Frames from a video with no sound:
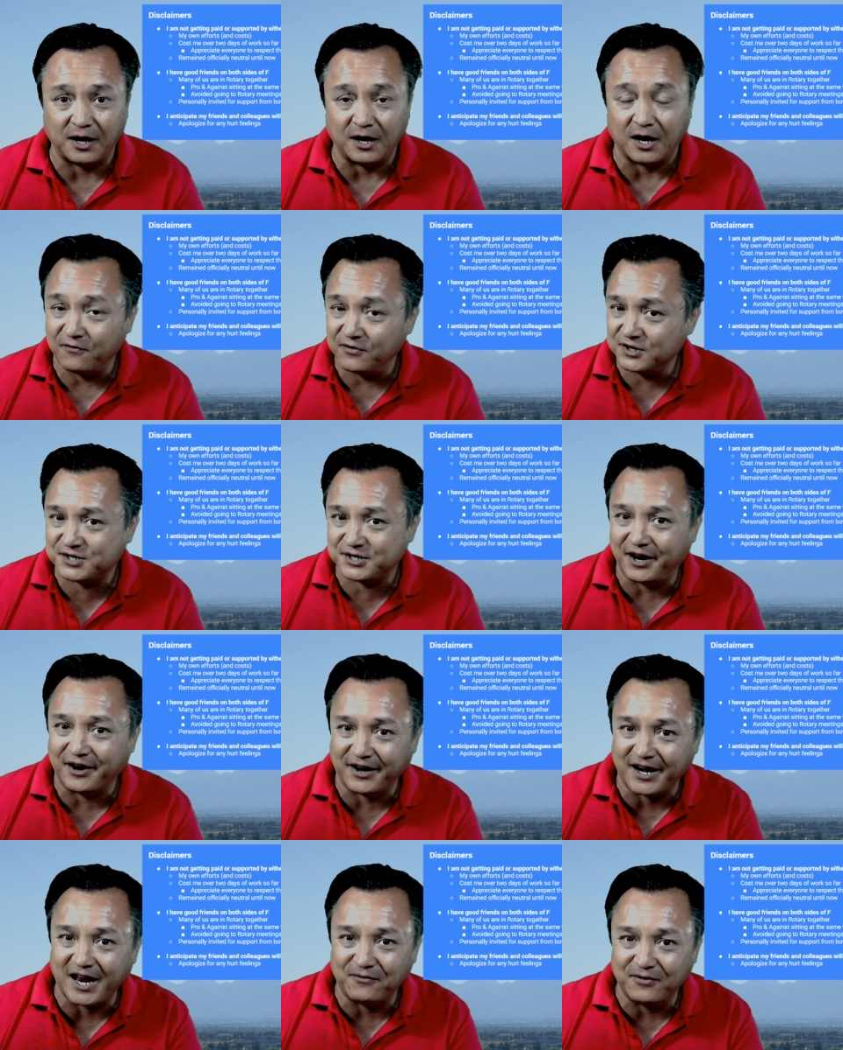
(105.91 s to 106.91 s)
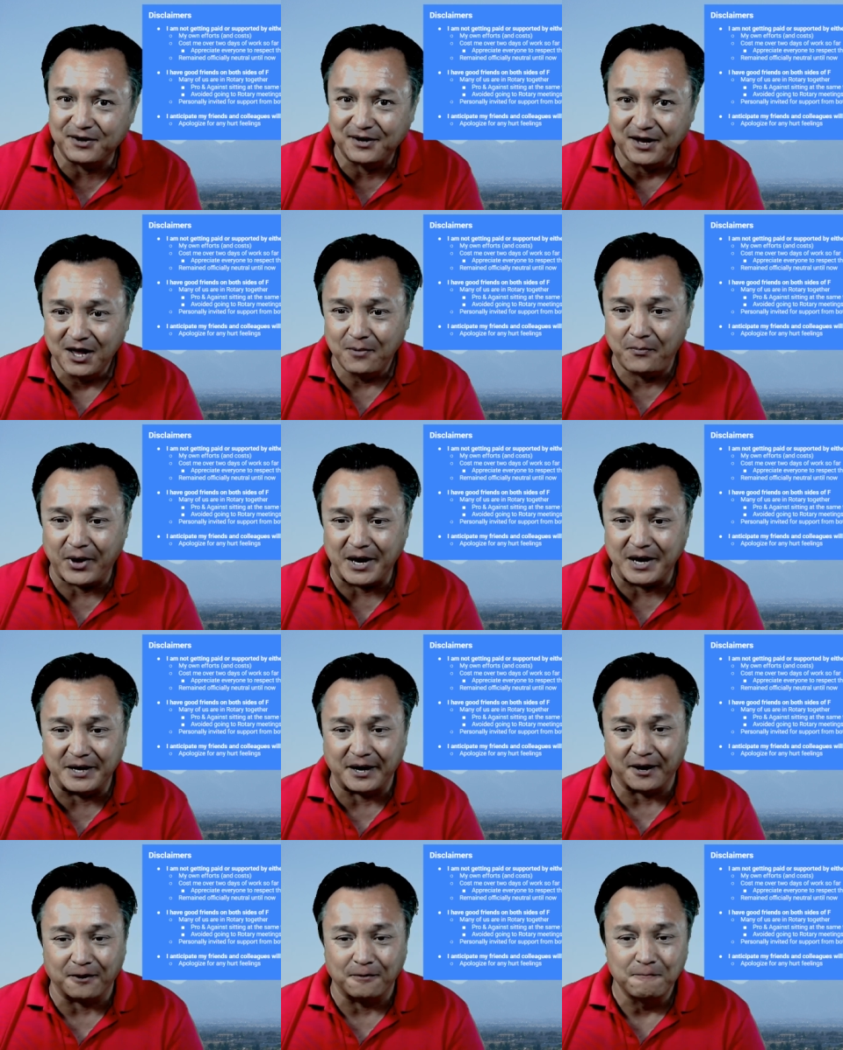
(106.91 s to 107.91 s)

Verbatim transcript: Obviously, I'm going to have an opinion here.